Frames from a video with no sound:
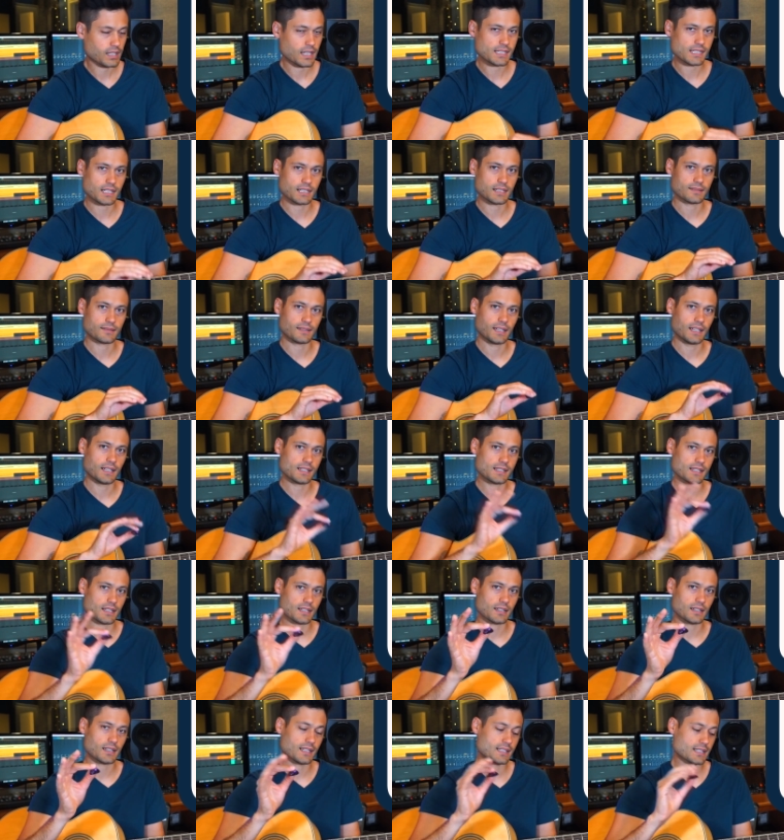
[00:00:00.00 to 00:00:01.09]
it is
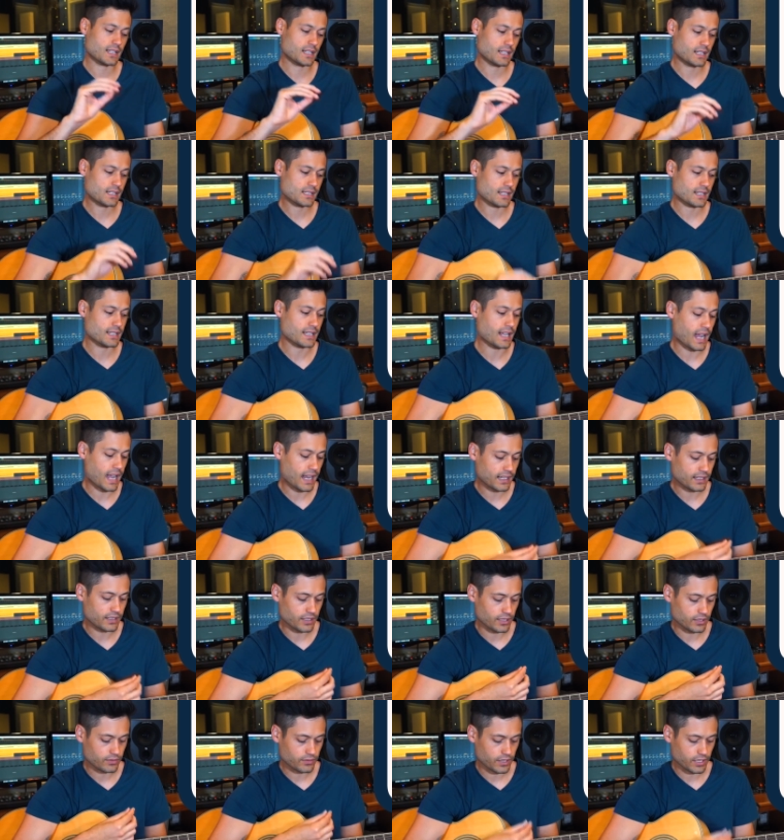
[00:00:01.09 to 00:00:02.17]
a 9
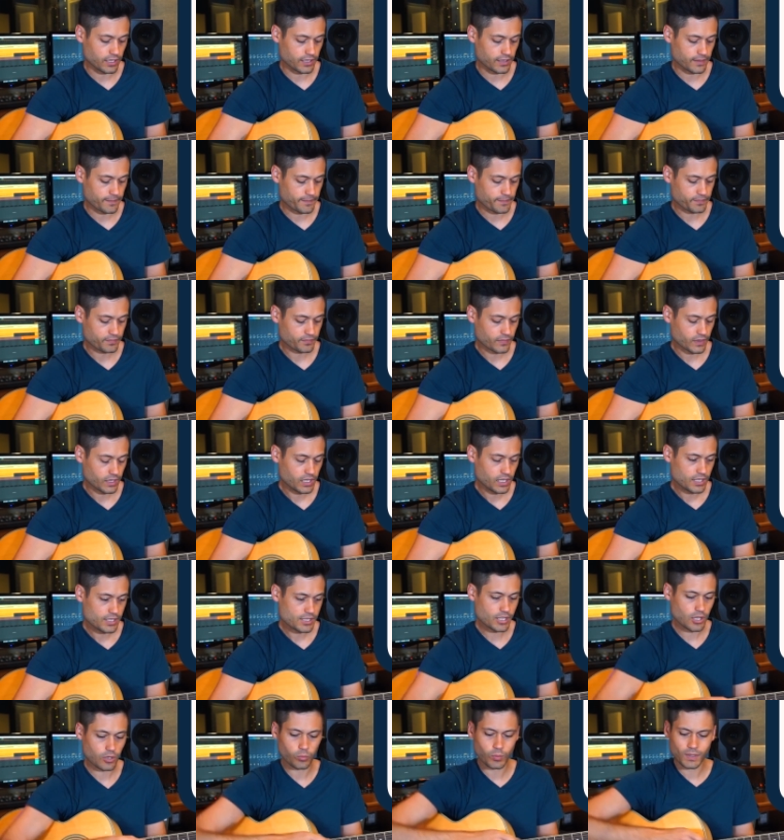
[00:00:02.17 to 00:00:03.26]
note there.
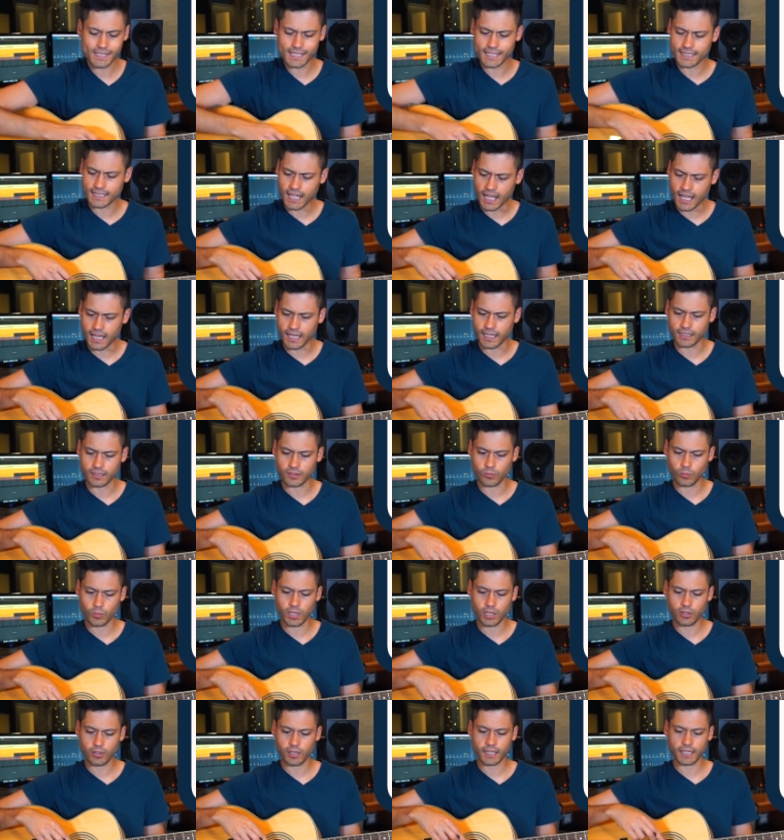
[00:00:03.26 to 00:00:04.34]
So what's a 9? Well,